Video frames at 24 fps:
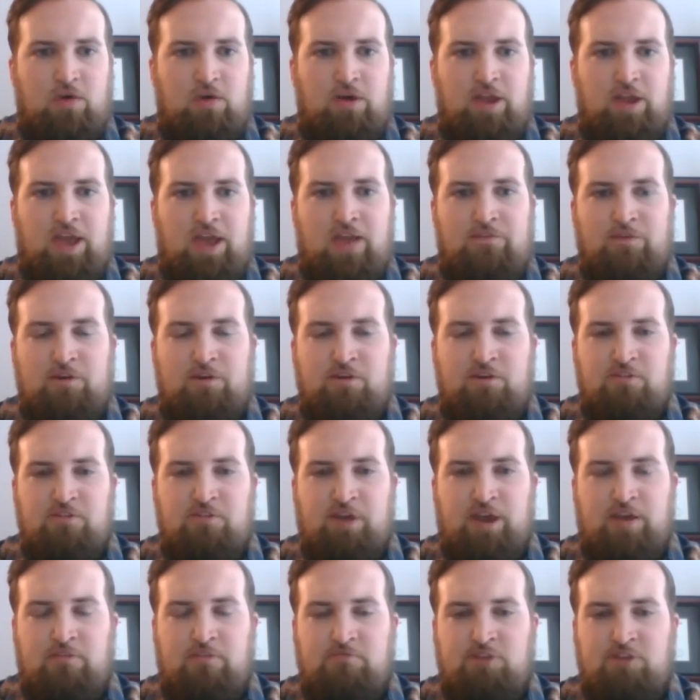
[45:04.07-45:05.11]
and have a
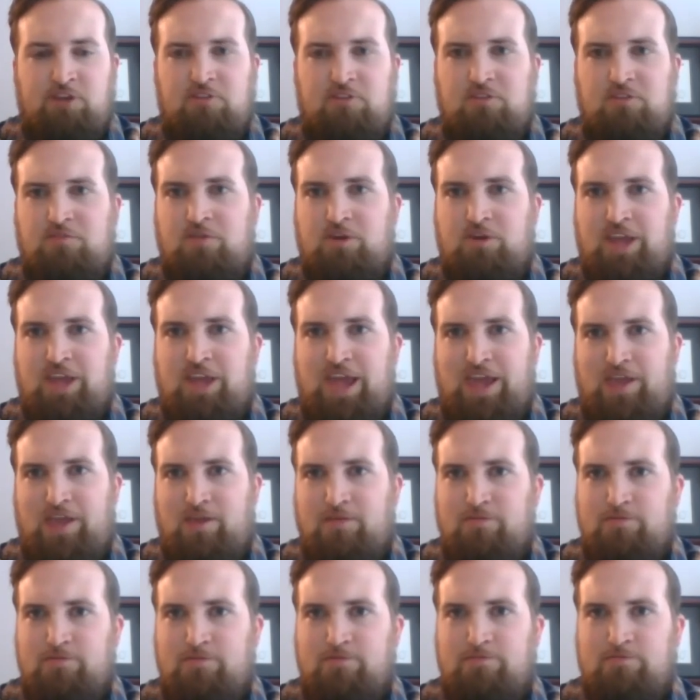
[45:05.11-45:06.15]
great rest of your day.
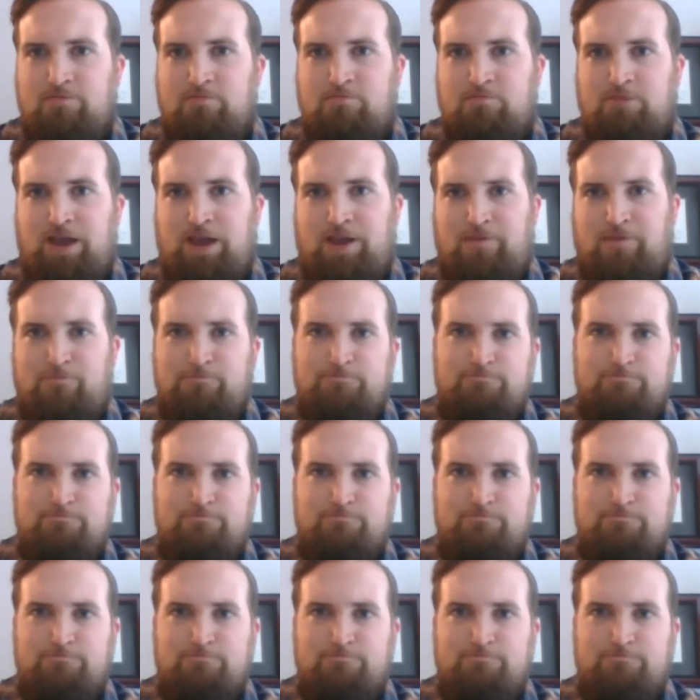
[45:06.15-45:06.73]
Bye.